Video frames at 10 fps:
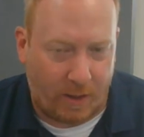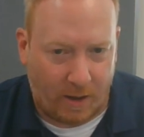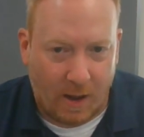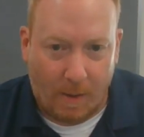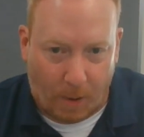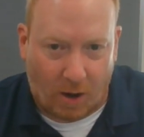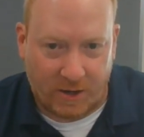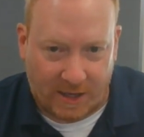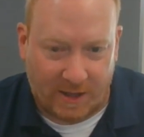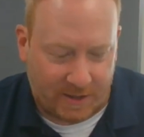the
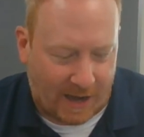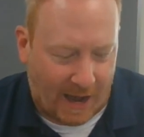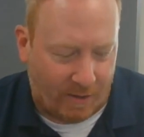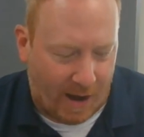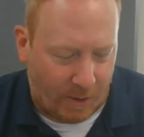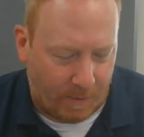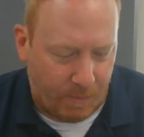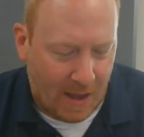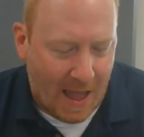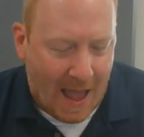Parsee that's tied around him,